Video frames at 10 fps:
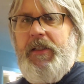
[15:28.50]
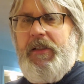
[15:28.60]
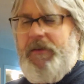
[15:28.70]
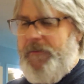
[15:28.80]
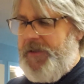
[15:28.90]

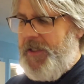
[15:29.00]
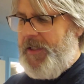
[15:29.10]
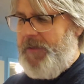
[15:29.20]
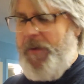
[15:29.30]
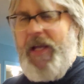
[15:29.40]
it
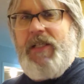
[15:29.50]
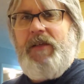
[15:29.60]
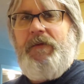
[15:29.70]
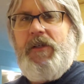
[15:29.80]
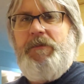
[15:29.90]
wasn't as bad as
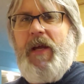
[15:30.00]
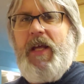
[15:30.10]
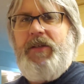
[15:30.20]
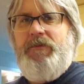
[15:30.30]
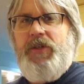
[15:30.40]
the first
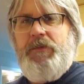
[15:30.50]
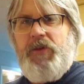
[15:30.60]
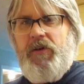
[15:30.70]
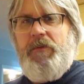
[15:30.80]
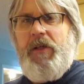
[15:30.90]
bathroom trip,
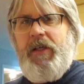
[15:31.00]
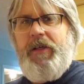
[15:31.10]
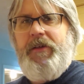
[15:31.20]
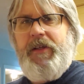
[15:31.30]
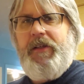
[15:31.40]
so
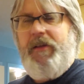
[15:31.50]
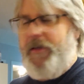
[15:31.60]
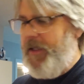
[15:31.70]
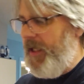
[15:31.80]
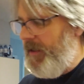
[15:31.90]
I think they're
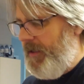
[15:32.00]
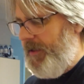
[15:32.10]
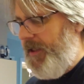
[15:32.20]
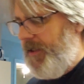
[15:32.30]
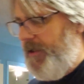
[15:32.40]
going to get a little
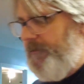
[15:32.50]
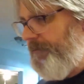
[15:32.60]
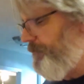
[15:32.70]
easier.